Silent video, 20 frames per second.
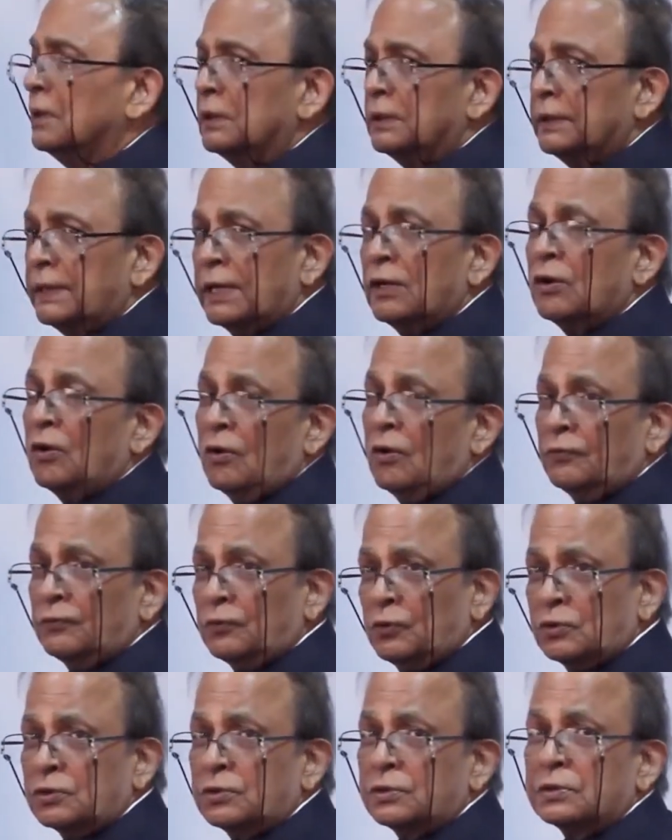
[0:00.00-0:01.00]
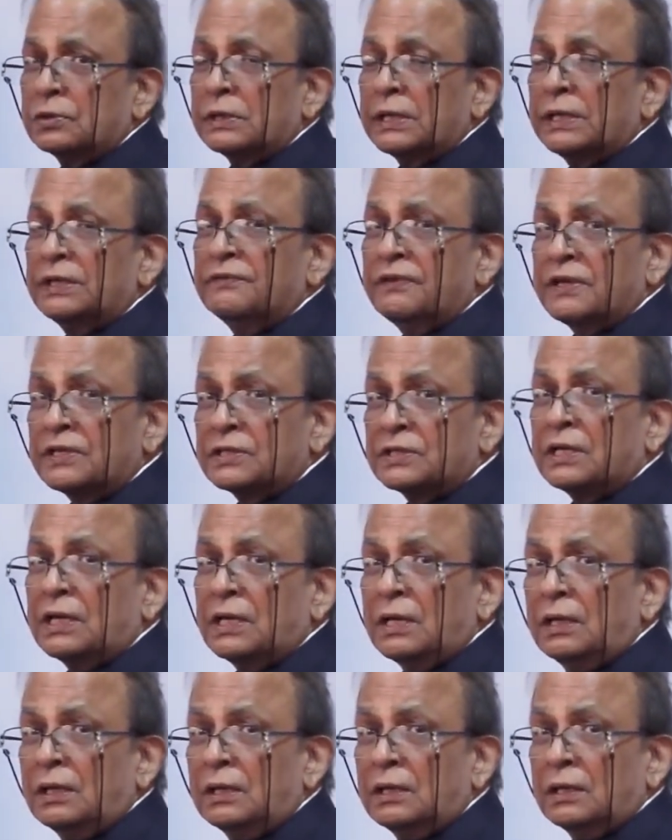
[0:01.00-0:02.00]
then of course
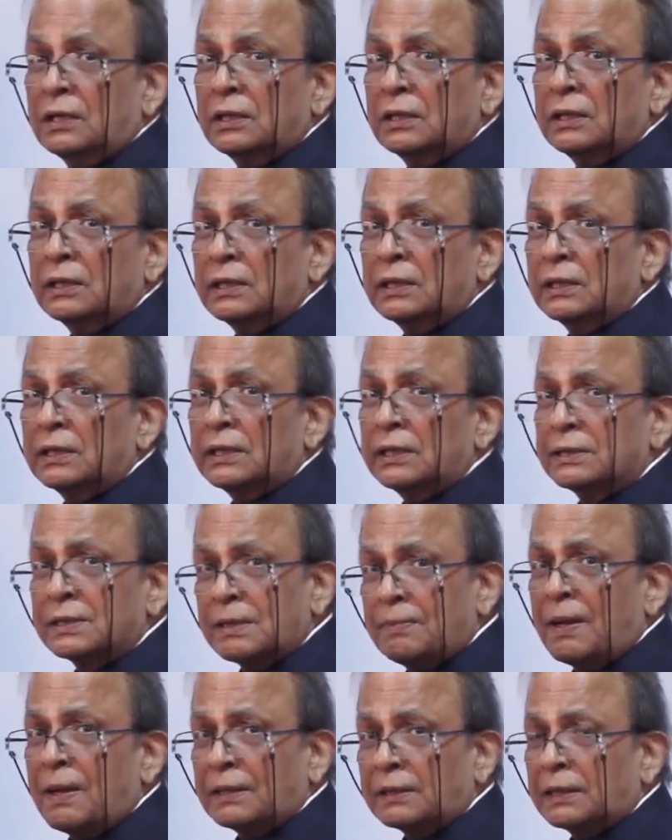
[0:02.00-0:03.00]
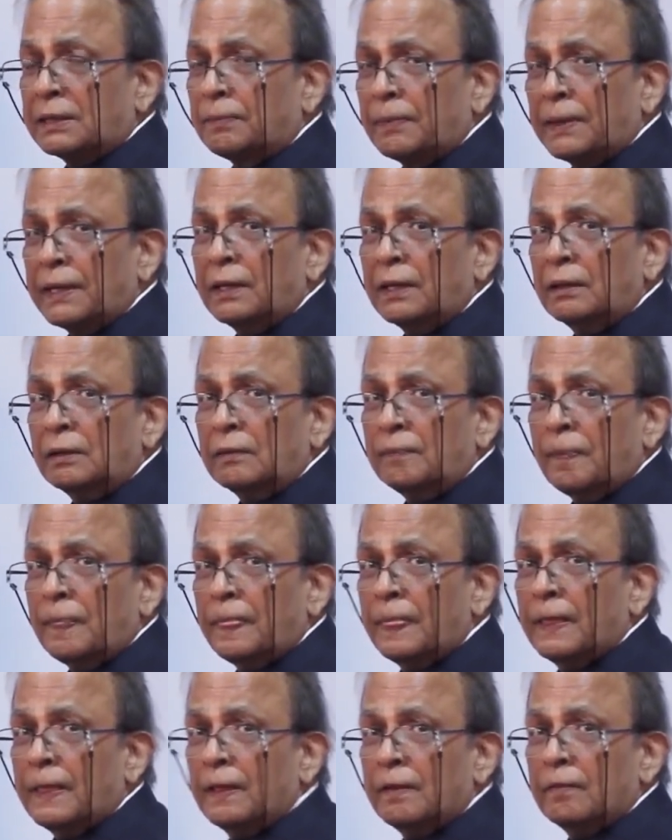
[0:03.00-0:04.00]
investor is the market player.
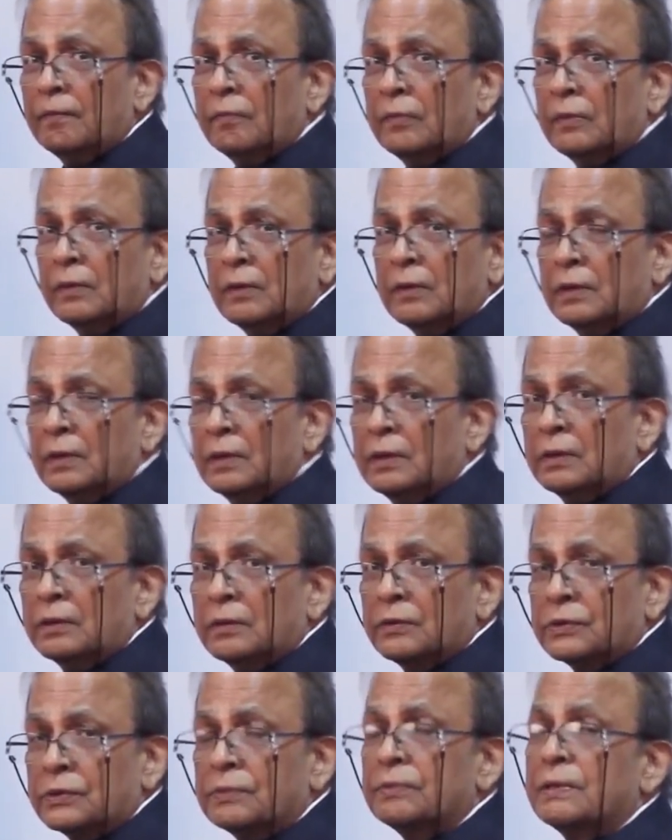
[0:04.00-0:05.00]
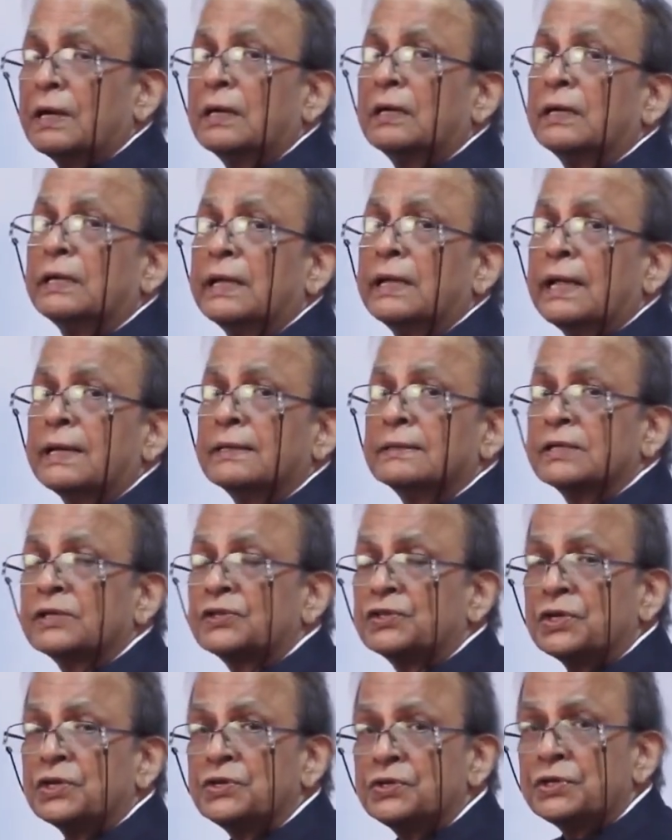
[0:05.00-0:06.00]
Similarly,
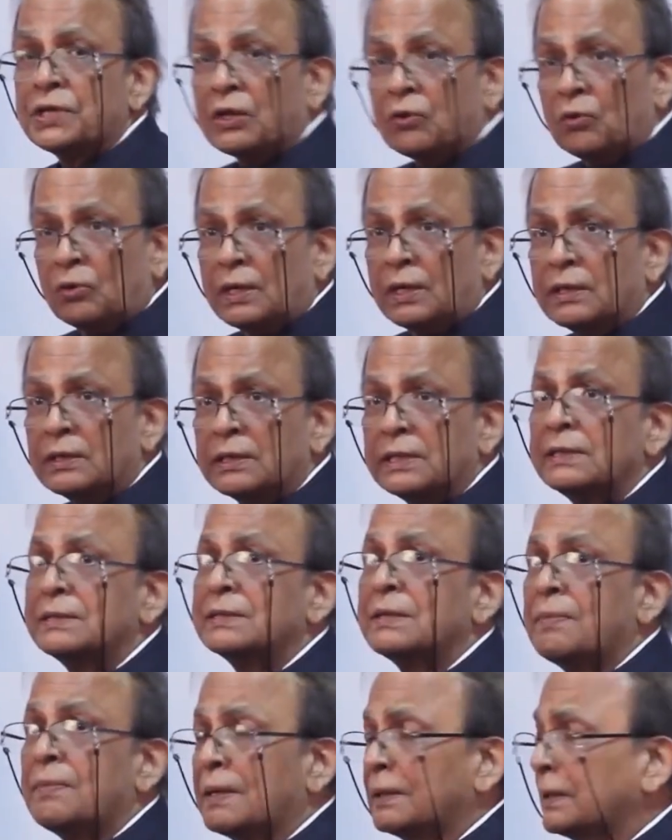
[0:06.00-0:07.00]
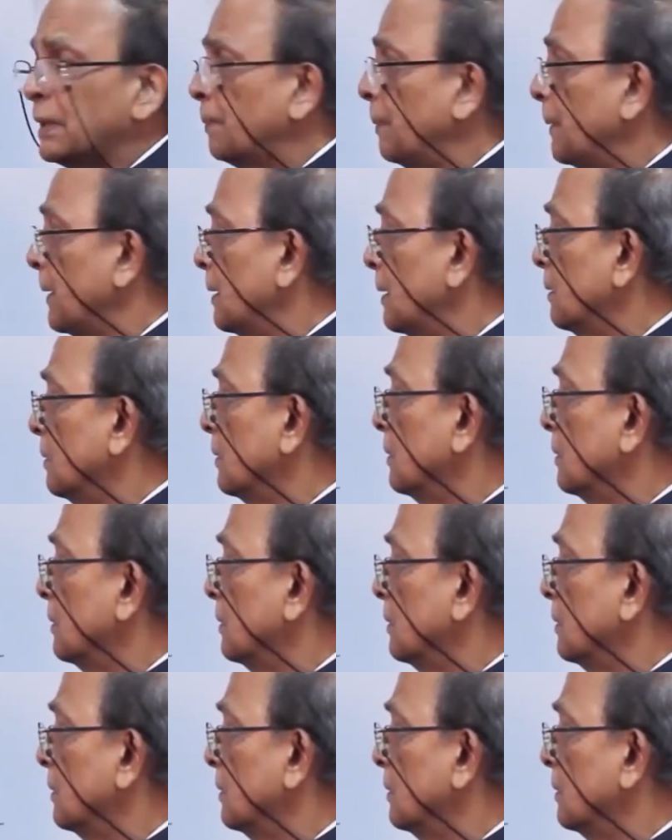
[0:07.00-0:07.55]
existing shareholder is a market player,